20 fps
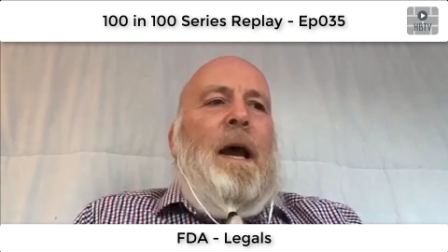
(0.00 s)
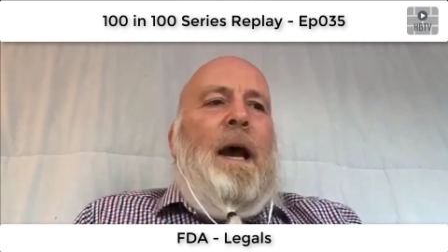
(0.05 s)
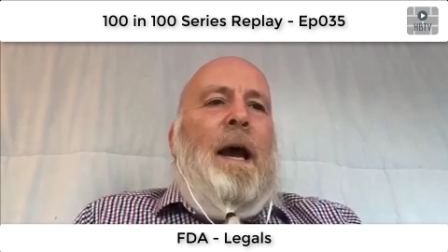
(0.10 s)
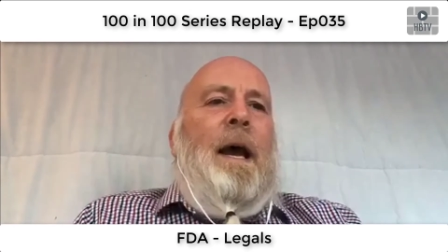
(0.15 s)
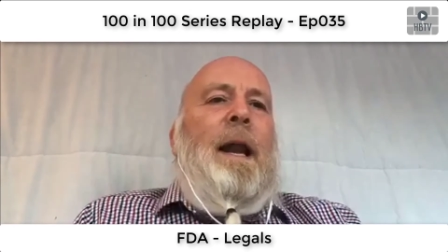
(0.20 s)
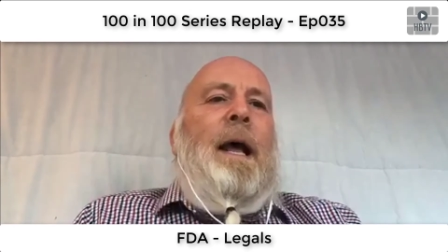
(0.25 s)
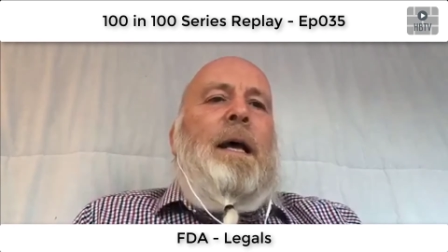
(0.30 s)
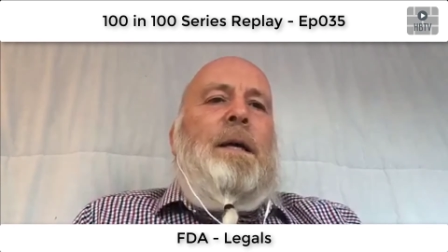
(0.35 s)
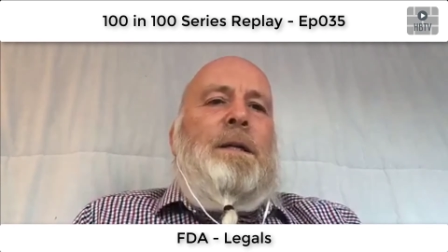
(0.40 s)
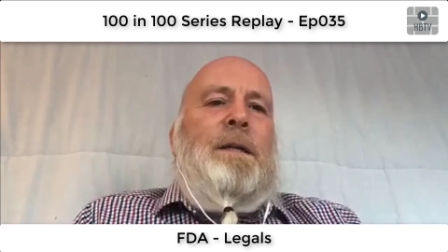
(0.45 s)

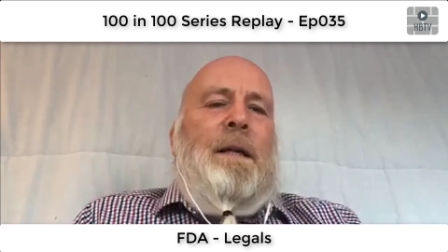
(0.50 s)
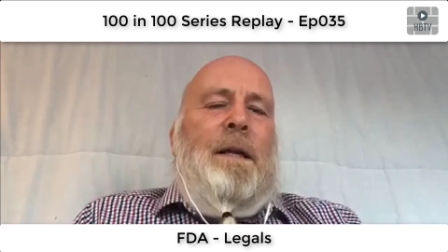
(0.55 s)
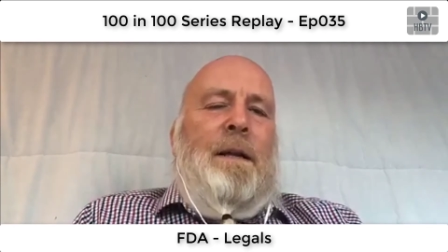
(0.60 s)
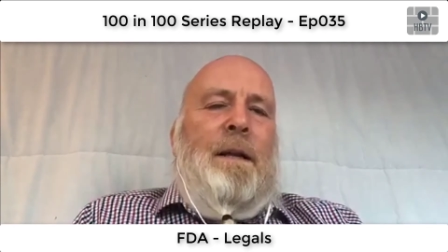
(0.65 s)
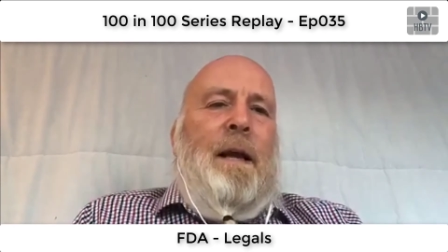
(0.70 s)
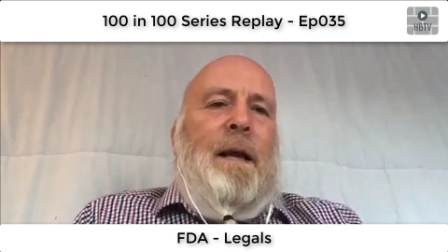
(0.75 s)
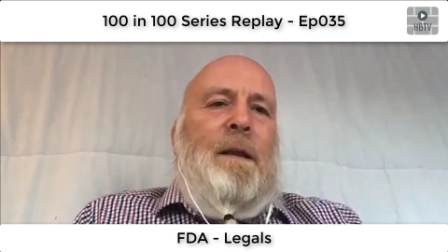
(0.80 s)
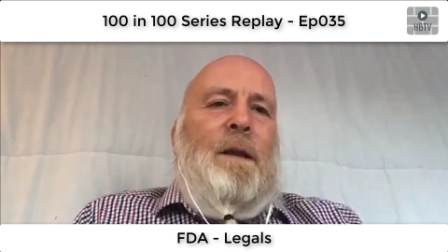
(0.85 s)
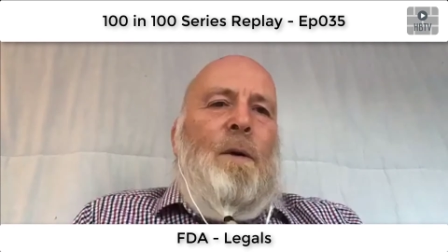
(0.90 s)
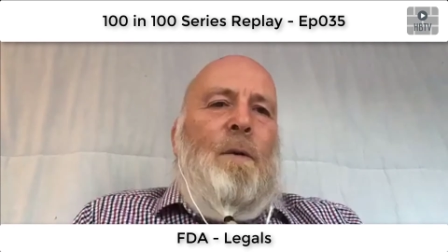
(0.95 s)
and actually
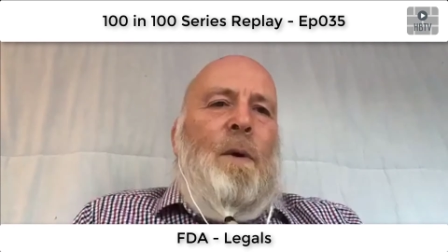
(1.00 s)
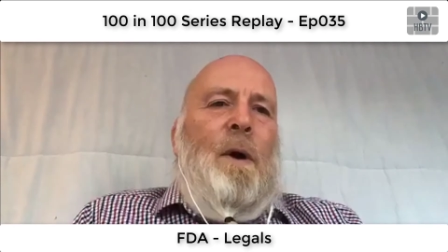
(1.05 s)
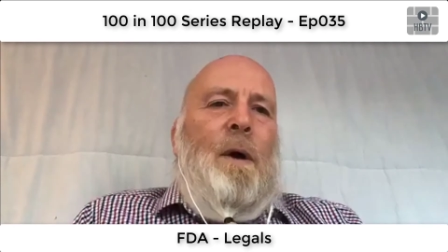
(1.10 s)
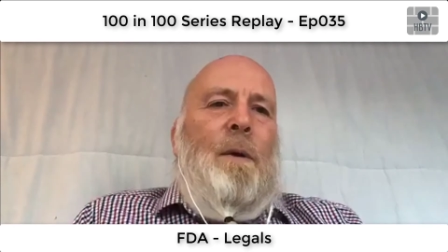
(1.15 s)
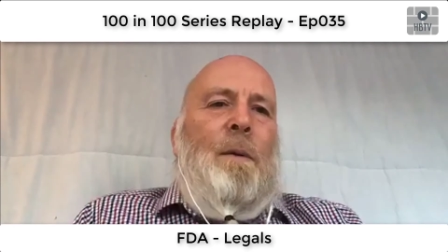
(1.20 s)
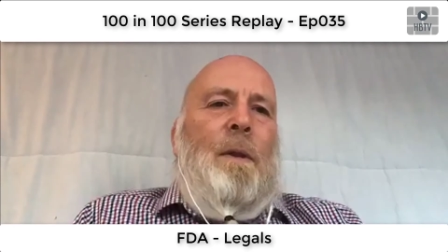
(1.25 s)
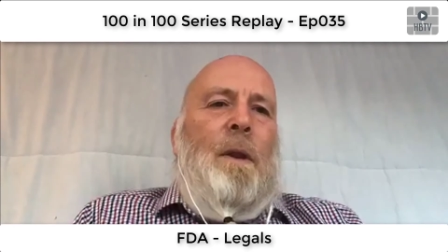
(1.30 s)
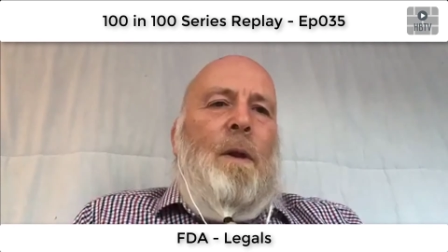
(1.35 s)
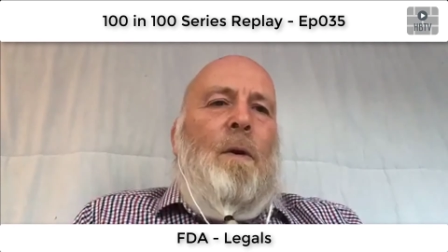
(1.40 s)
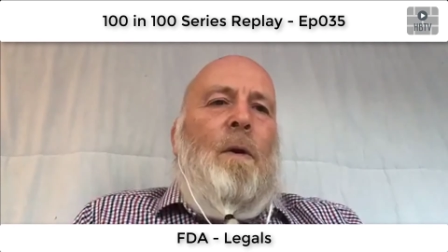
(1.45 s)
then you
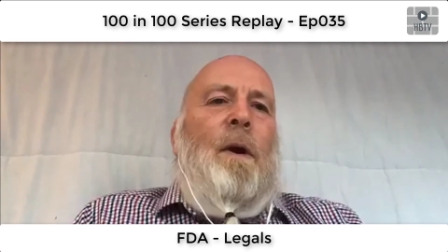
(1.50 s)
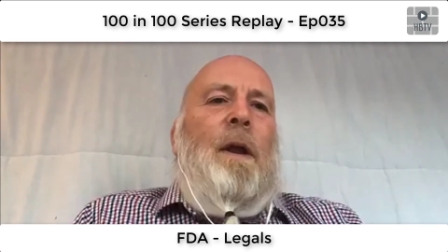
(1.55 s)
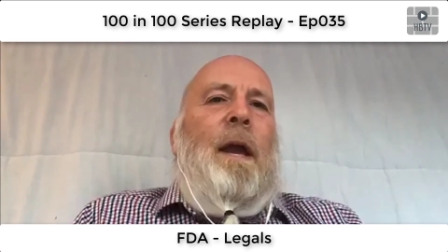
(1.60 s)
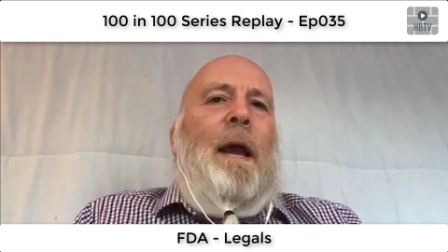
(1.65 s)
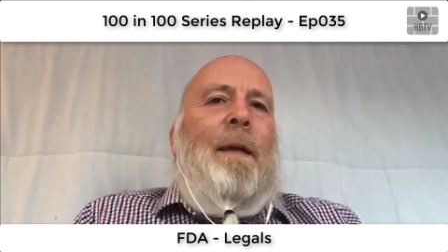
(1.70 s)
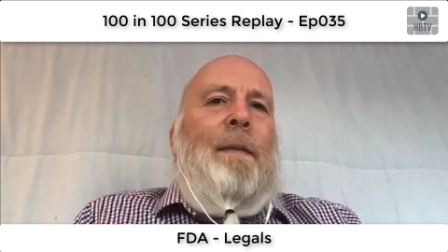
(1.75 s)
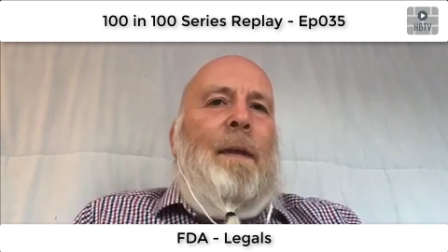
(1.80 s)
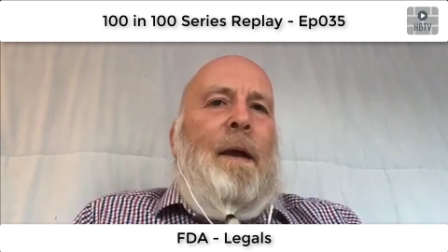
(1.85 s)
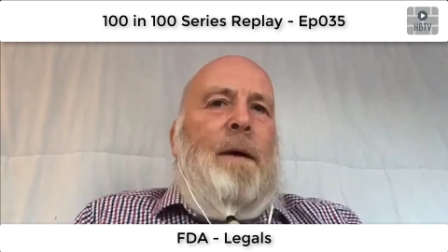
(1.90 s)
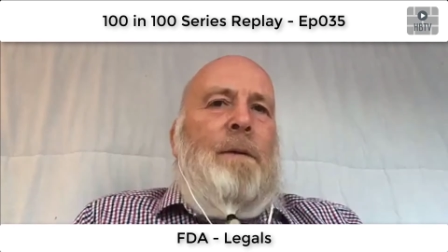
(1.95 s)
work with a
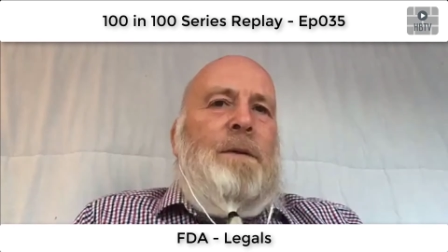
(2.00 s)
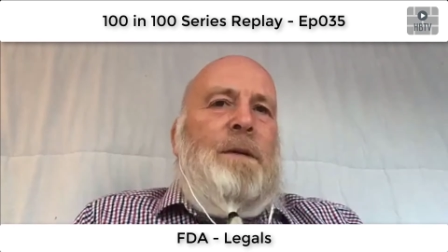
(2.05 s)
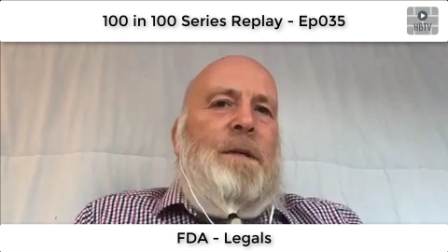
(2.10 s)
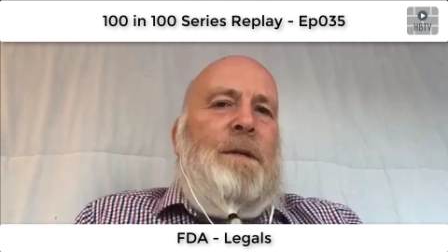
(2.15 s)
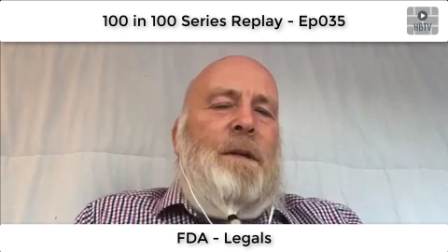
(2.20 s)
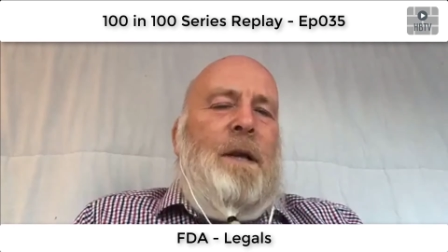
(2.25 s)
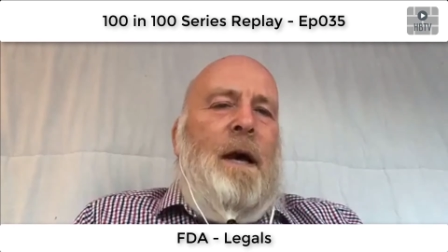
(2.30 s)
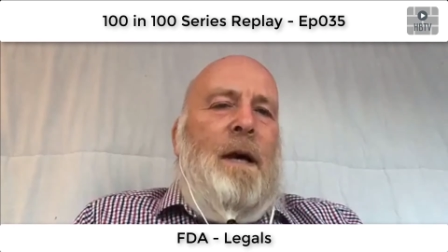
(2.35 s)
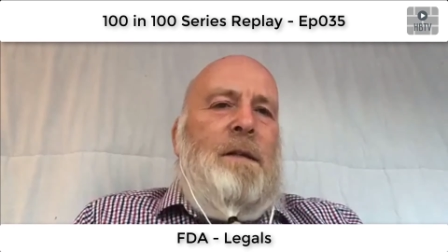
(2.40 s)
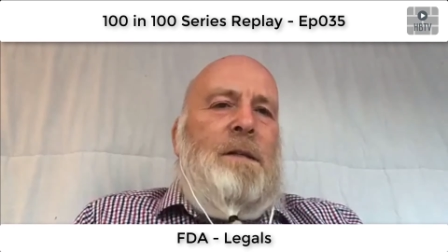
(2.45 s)
lawyer and they'll
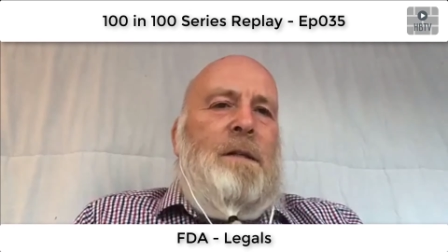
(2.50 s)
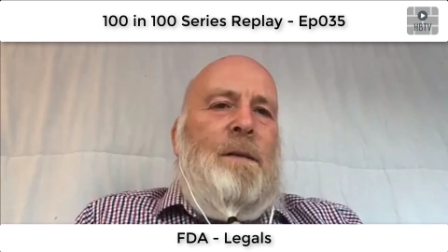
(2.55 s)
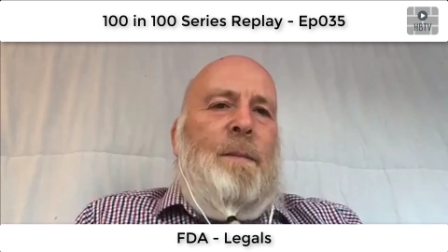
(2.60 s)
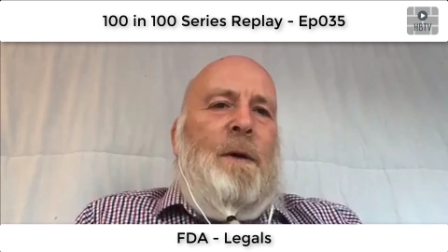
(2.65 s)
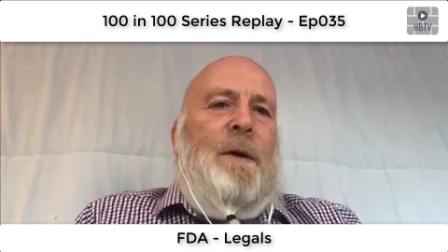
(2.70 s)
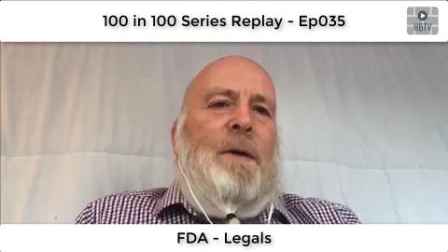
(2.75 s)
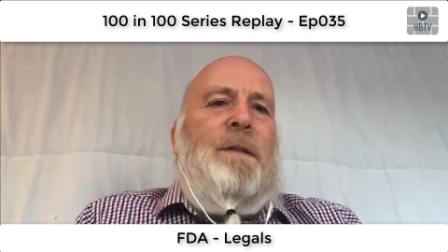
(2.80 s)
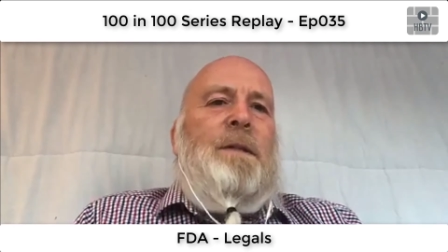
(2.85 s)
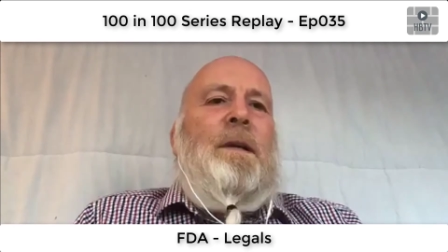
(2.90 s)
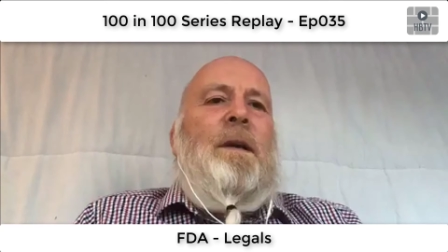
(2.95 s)
just
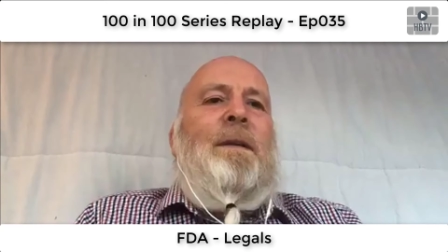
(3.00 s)
customise.